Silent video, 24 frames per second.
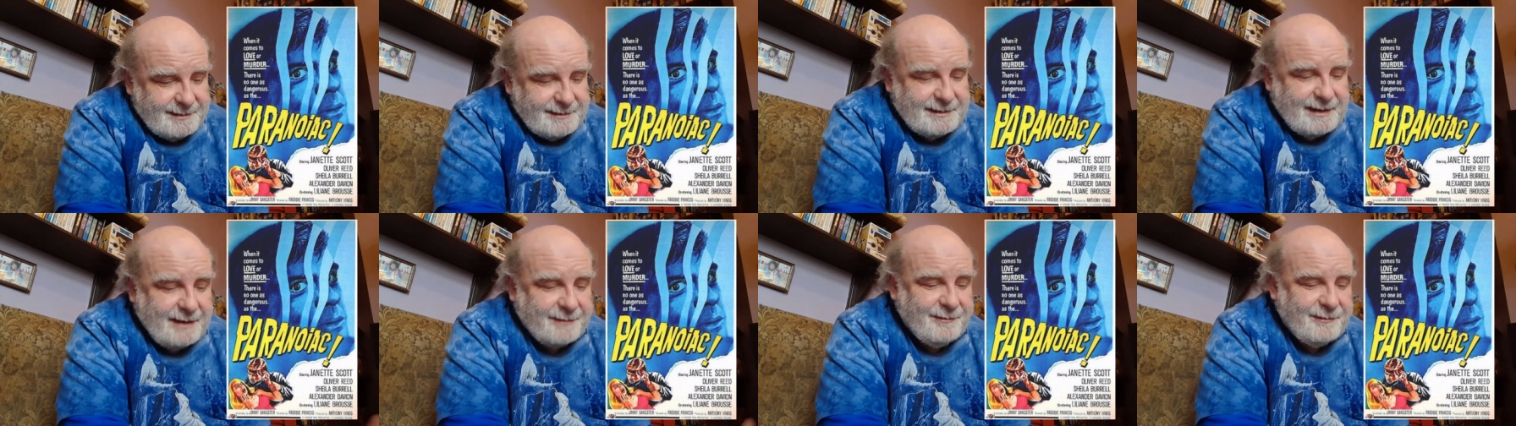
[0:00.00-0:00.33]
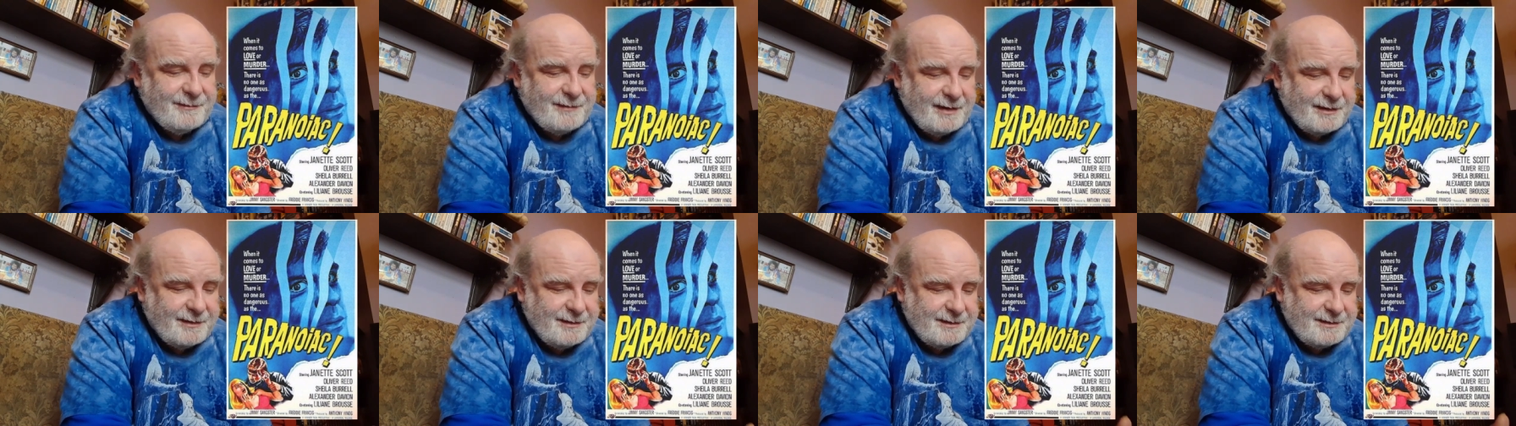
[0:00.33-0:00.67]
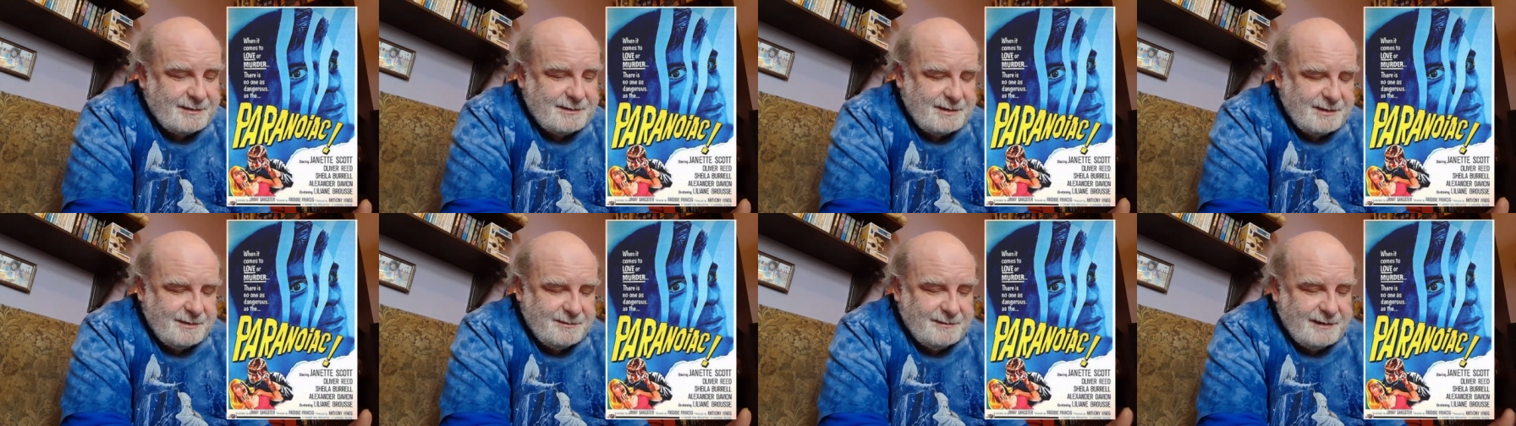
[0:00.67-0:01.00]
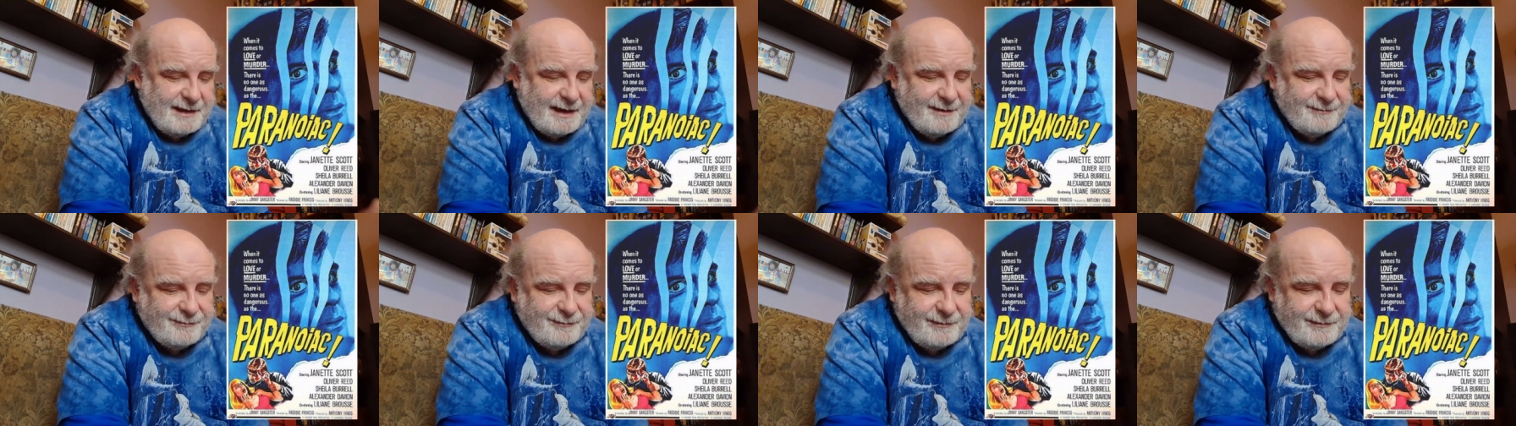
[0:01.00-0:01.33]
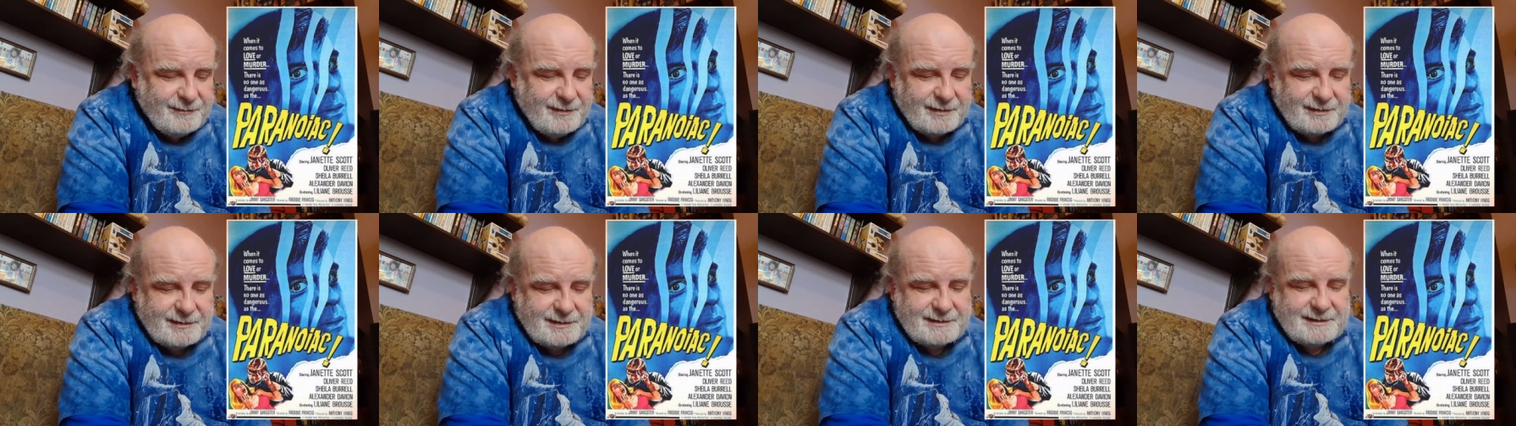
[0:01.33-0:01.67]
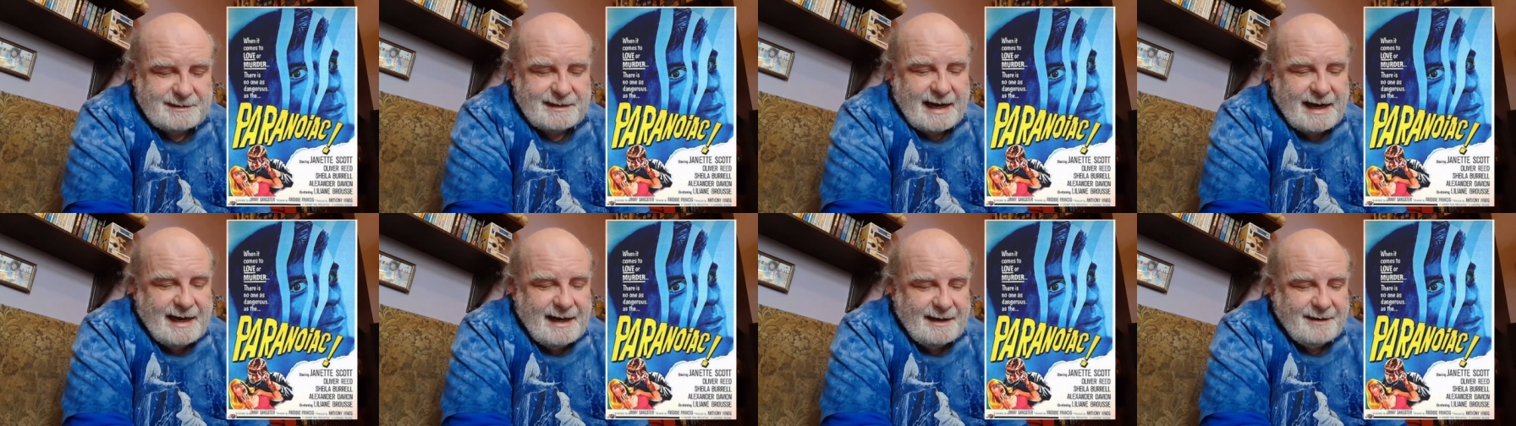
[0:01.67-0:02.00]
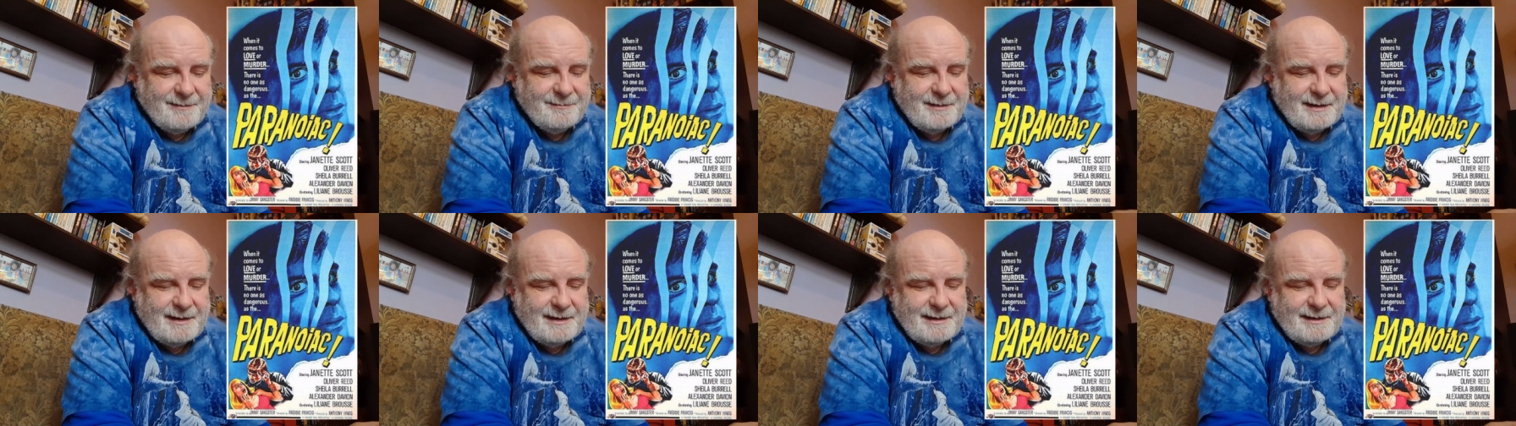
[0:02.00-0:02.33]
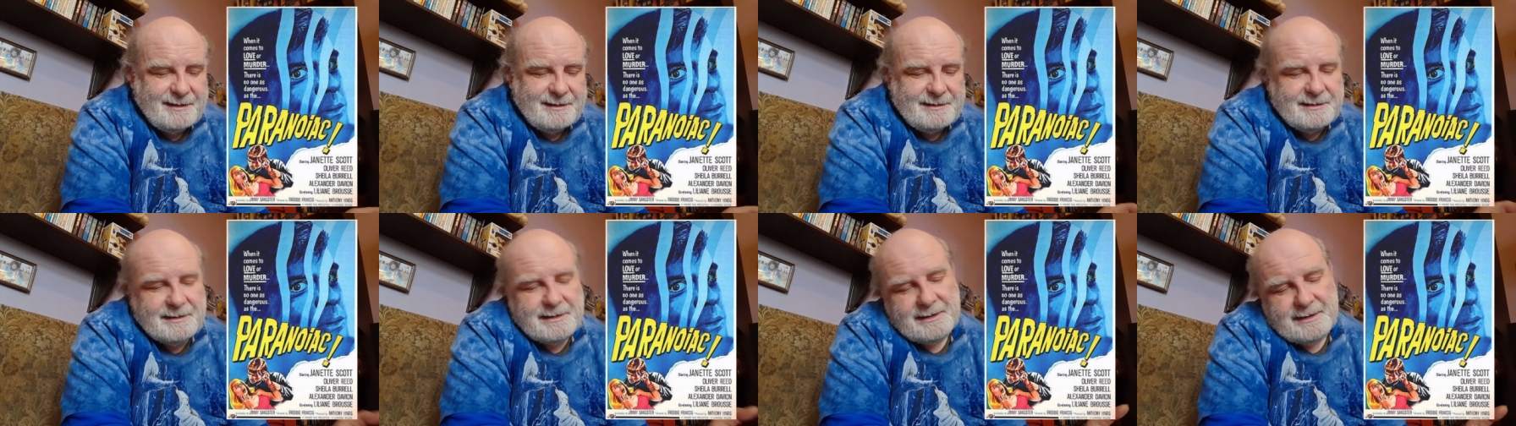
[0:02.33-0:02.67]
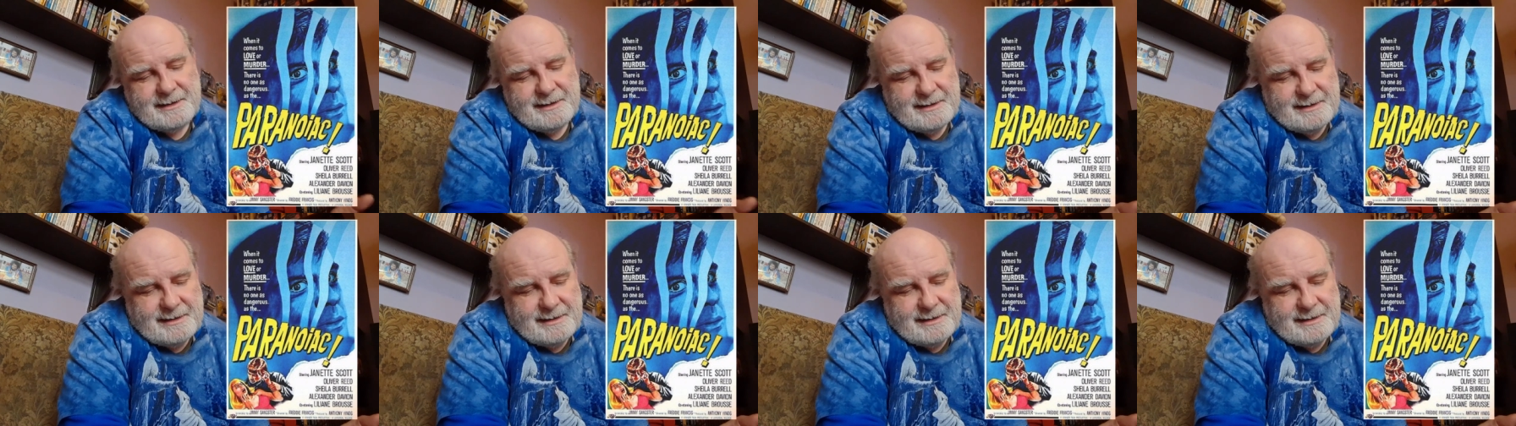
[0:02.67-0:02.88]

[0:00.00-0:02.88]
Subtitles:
Then we've got the 2 left. We've got Simon